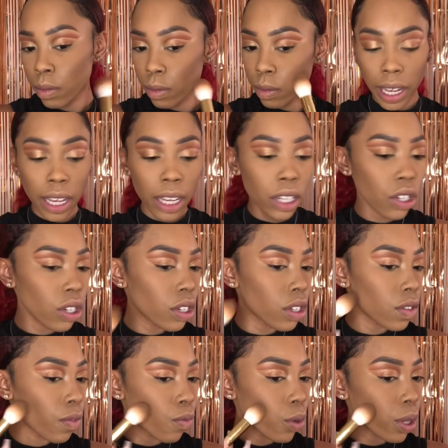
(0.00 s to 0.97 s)
Like, it
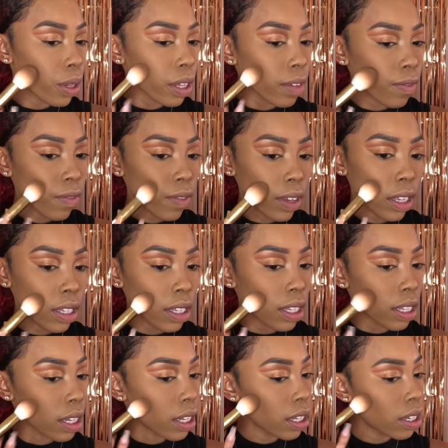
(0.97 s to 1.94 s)
just really fits
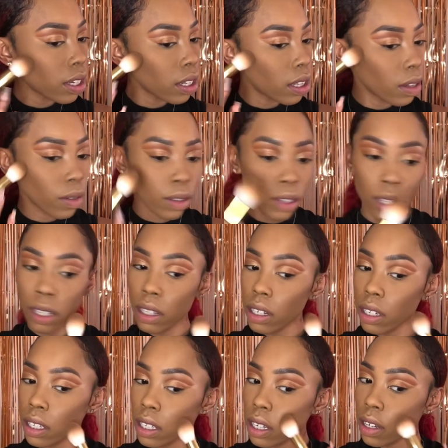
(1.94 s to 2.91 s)
into those
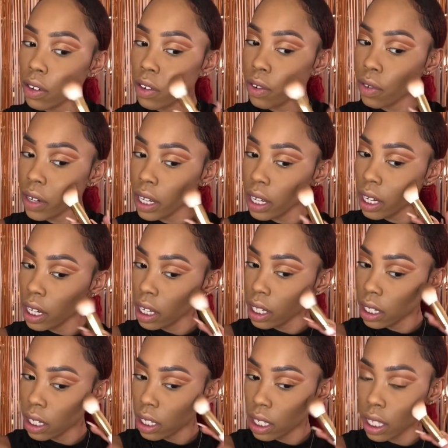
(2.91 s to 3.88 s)
nooks and
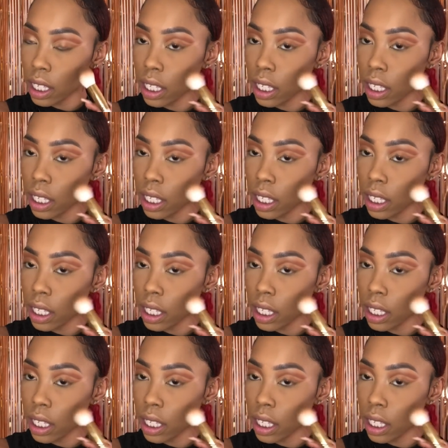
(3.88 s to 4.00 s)
crannies.